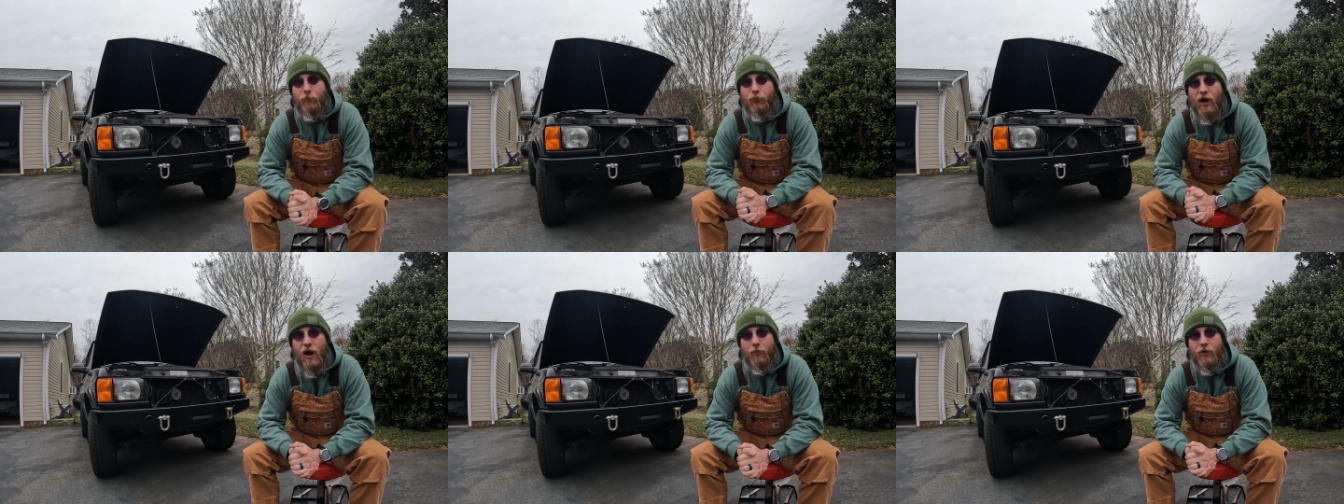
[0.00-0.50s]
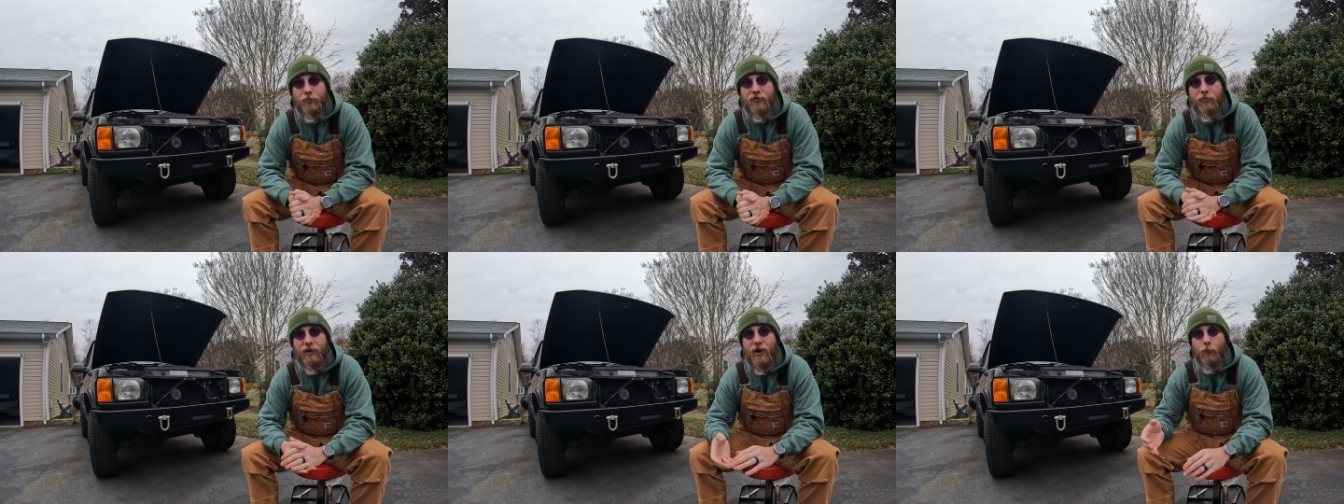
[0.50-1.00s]
problems,
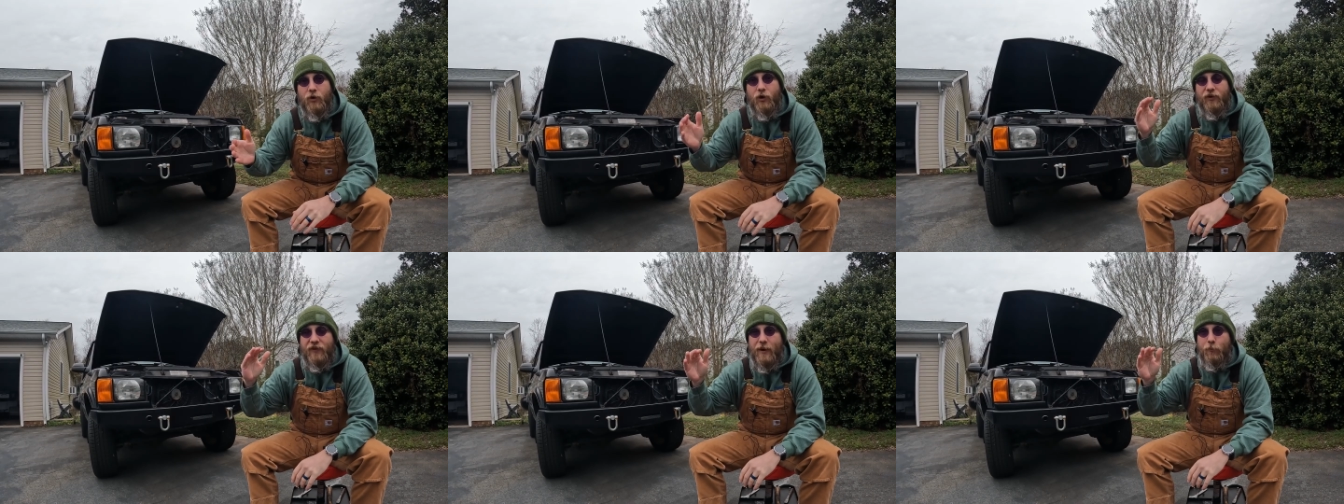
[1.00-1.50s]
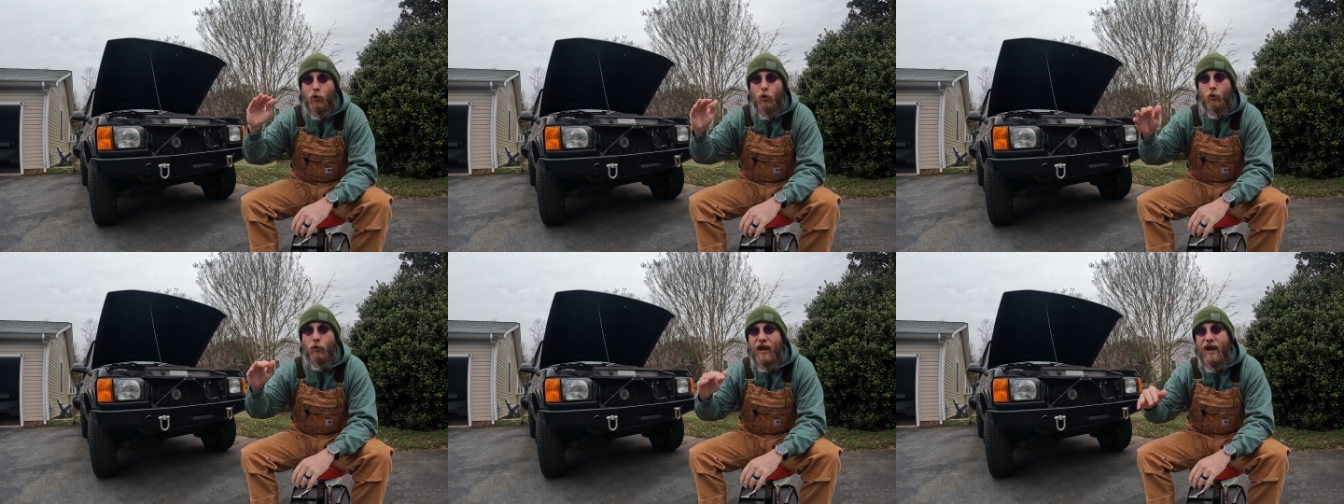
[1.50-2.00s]
but I will in that
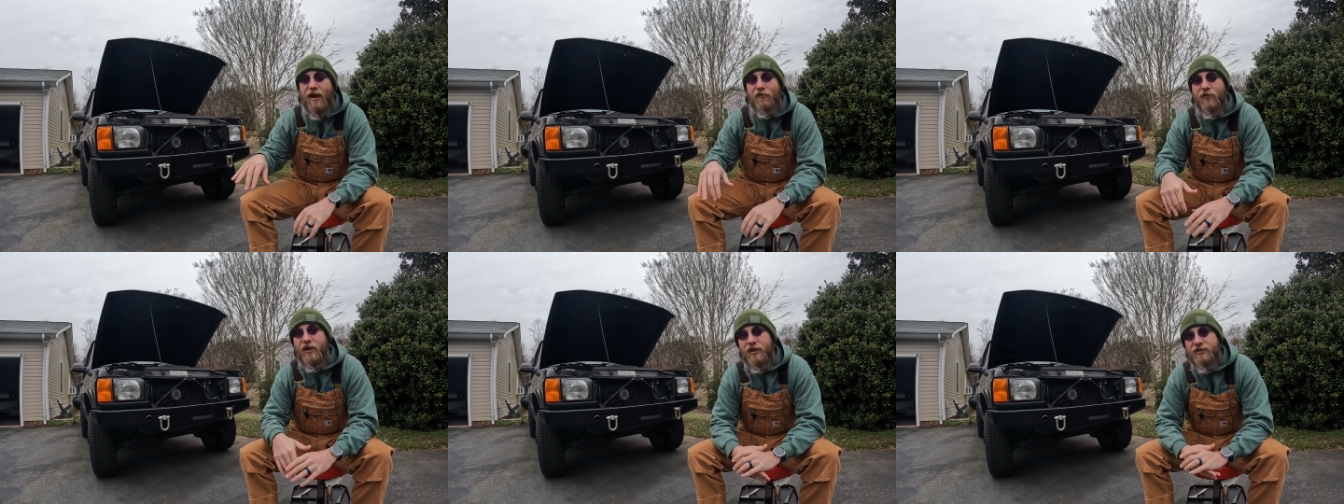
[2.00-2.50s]
poll have